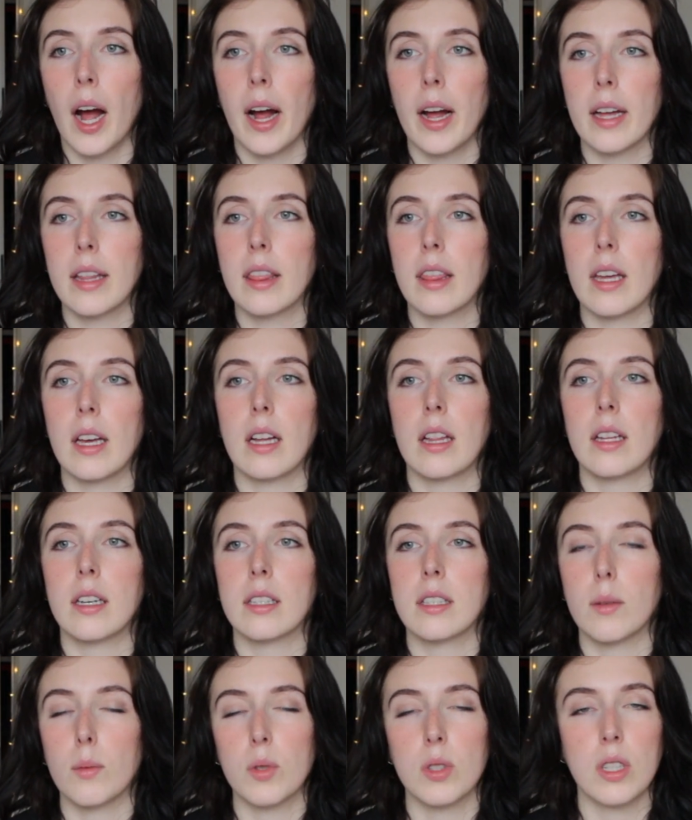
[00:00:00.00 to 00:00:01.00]
I think like
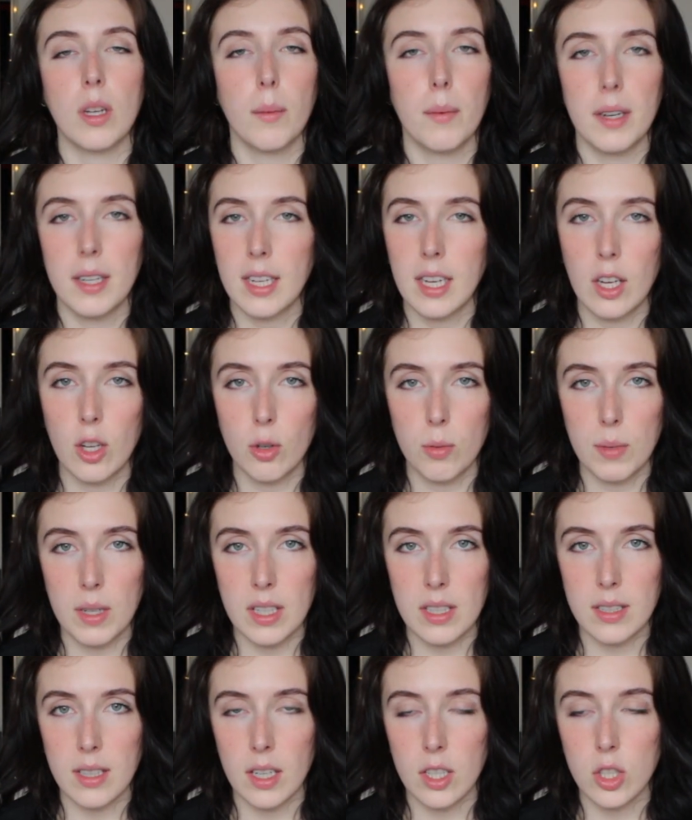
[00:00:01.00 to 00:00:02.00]
someone's coming to kill me
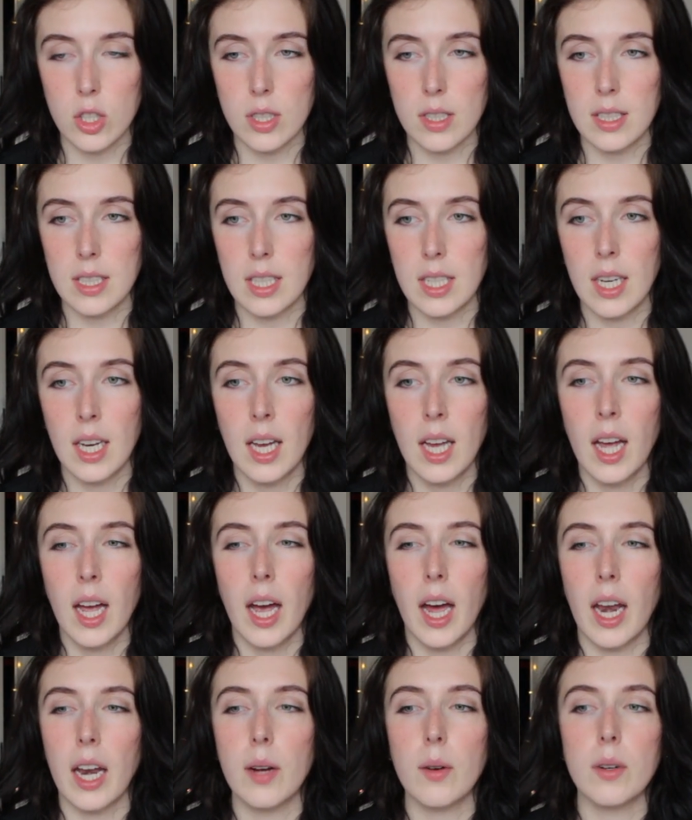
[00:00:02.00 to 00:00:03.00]
essentially,
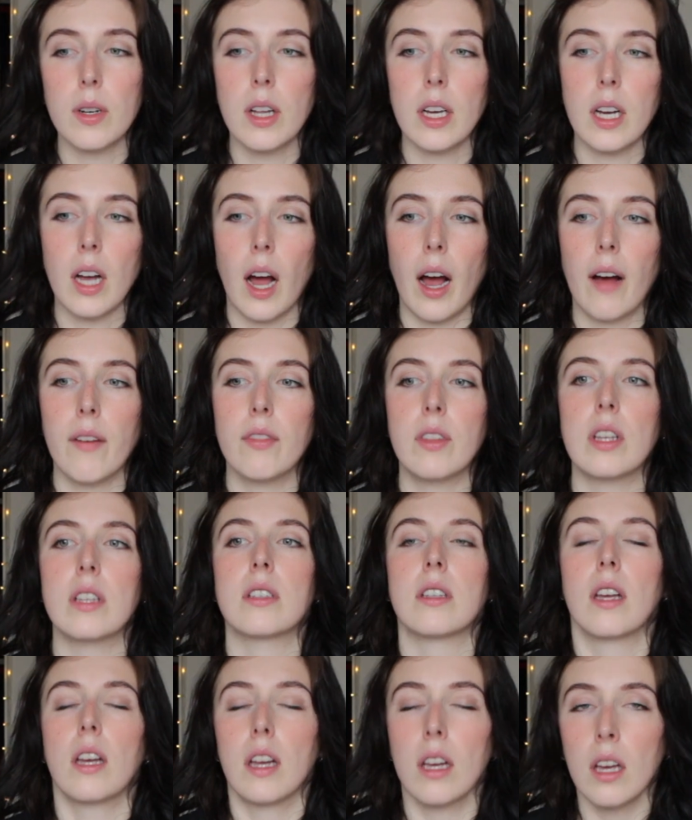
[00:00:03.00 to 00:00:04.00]
and I would like have
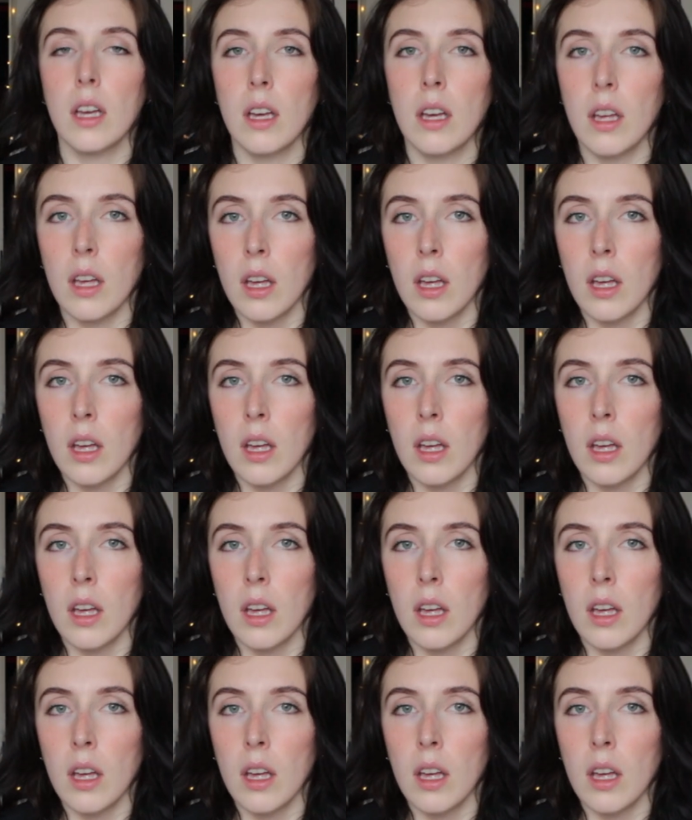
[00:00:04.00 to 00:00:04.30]
these like